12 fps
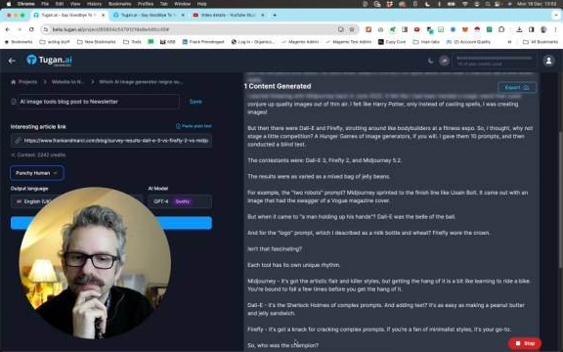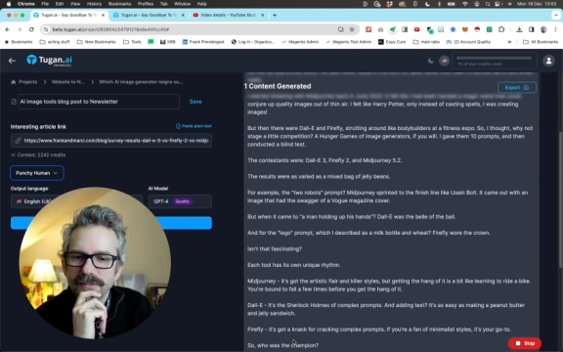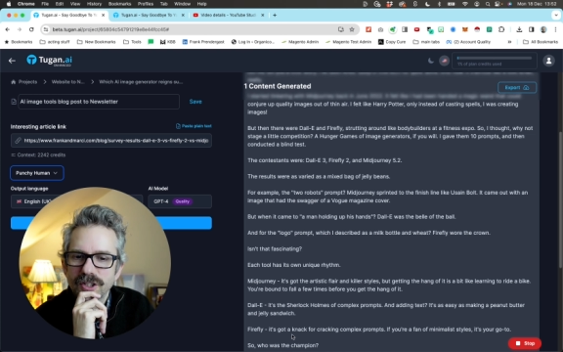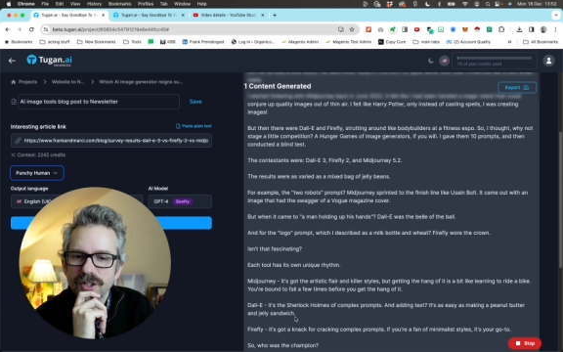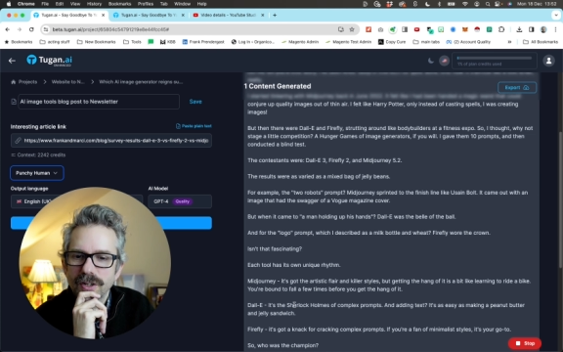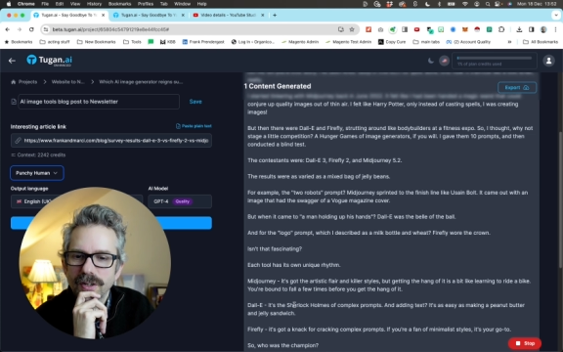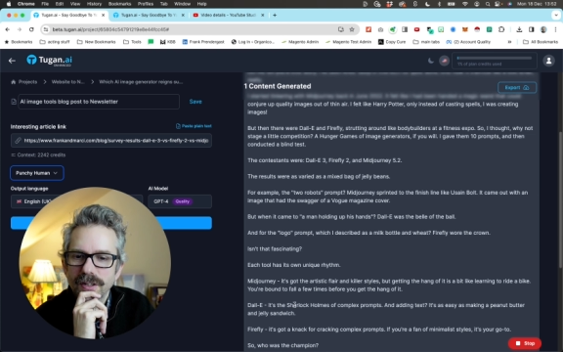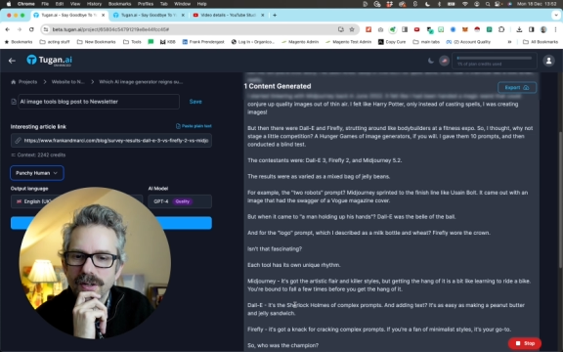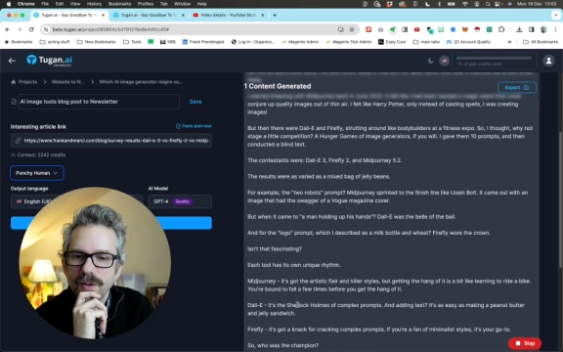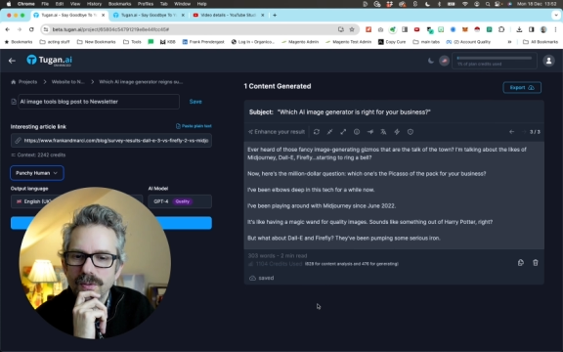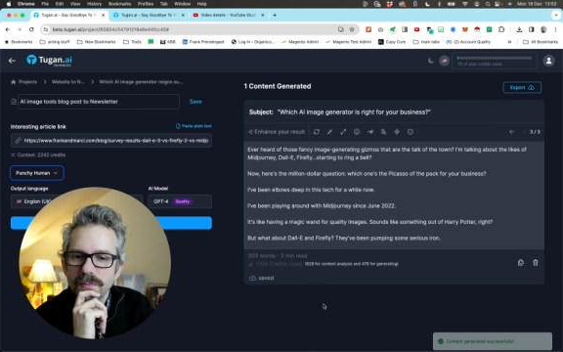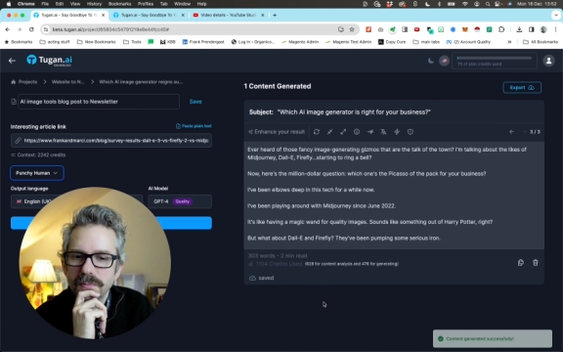Sherlock
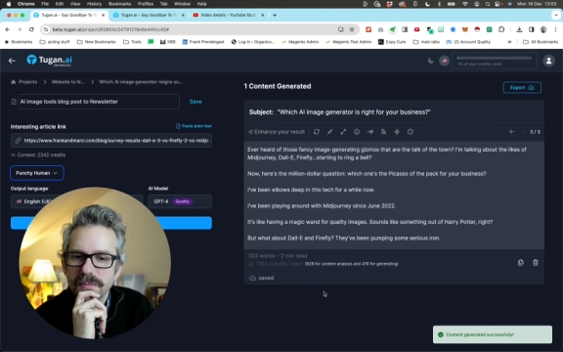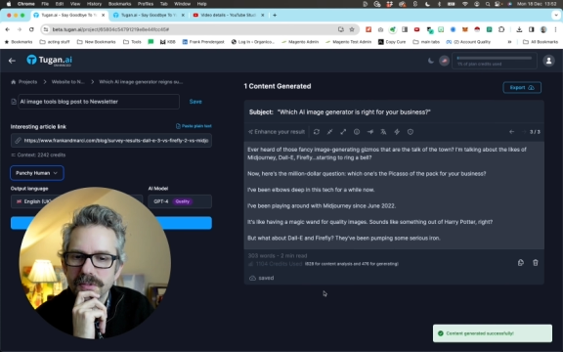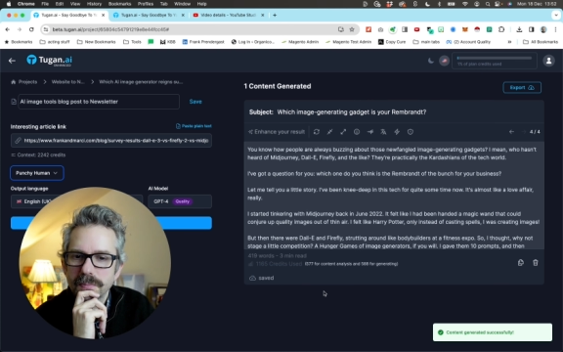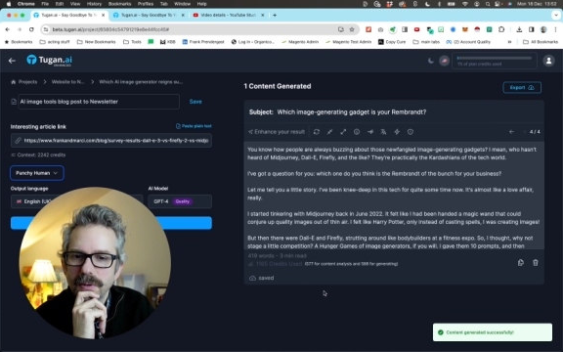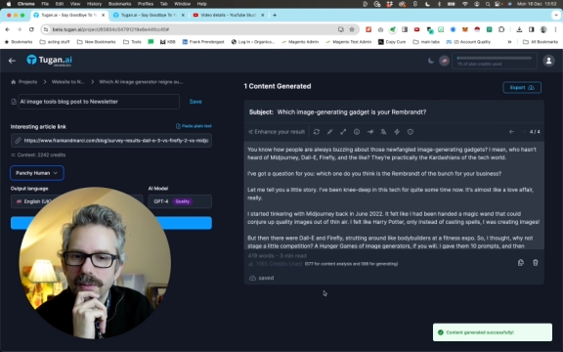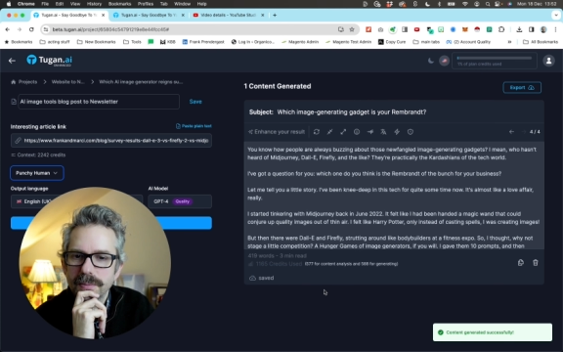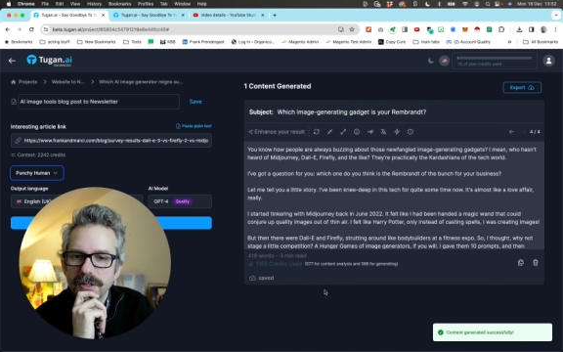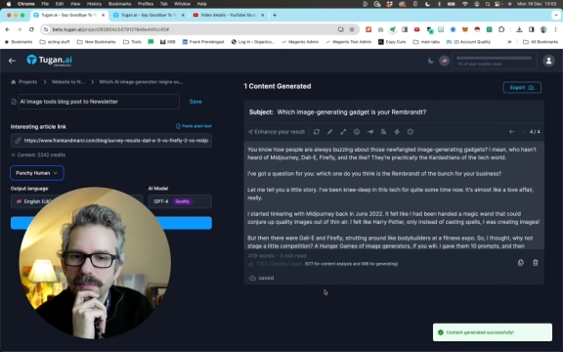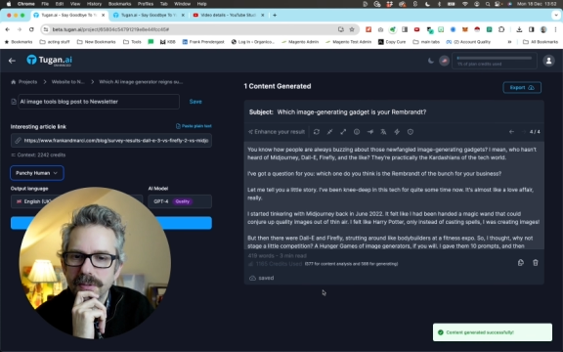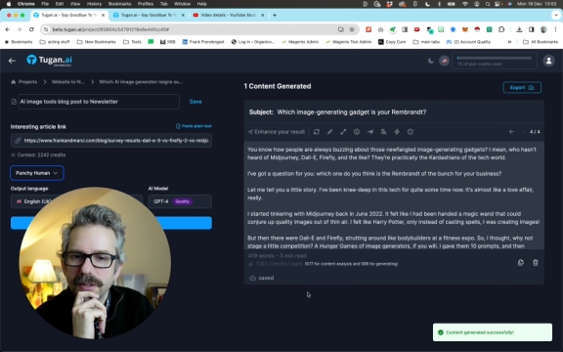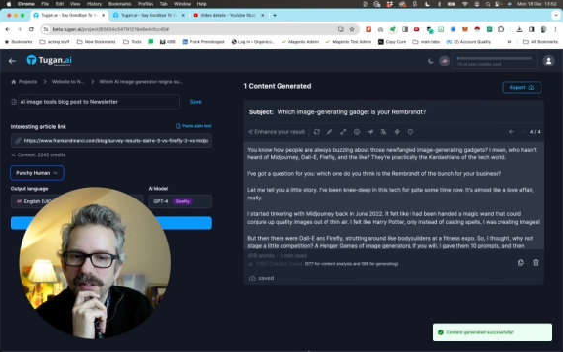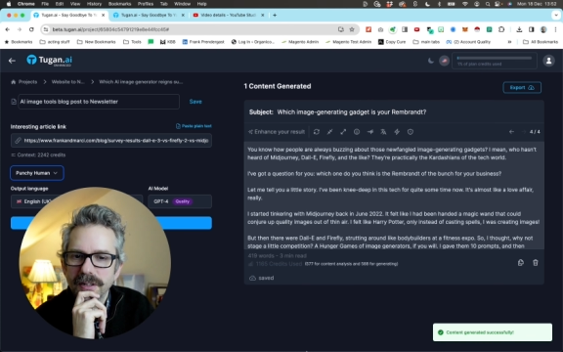Holmes pops
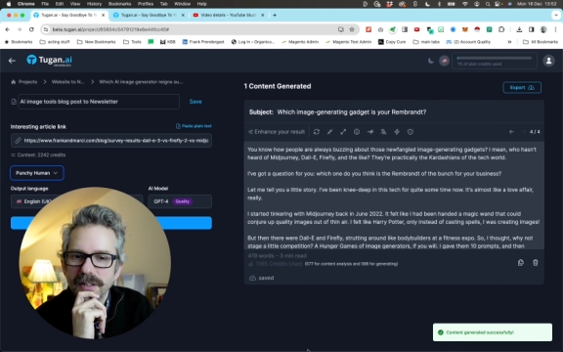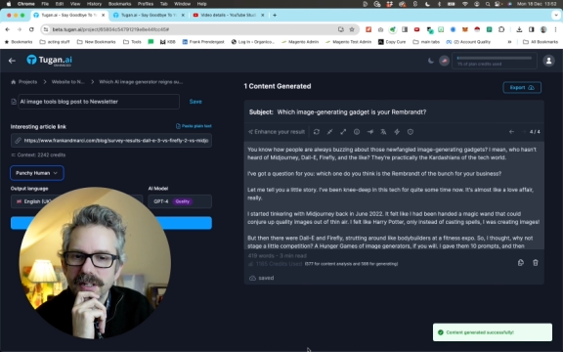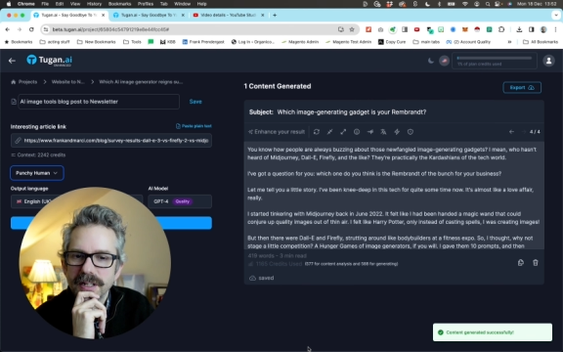up here.